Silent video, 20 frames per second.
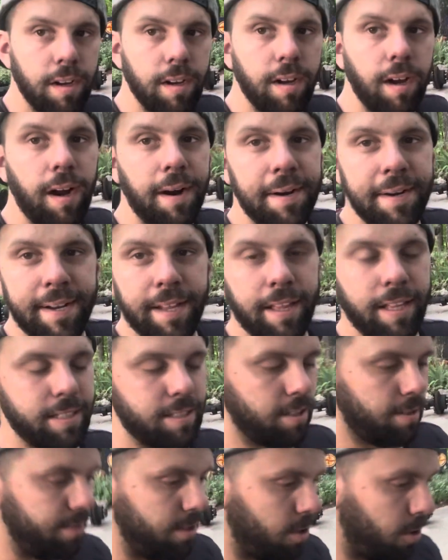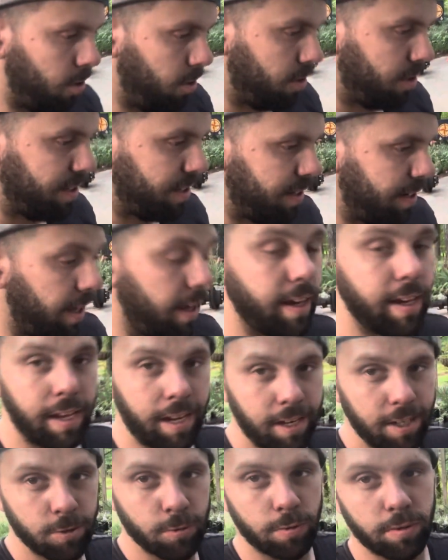All right, now it's a little bit cooler in the day.
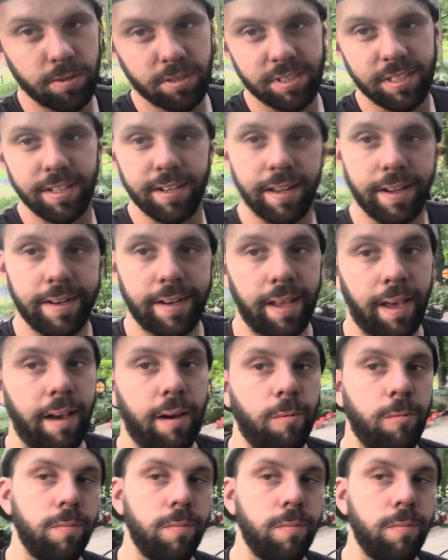Here's where we're sitting at now.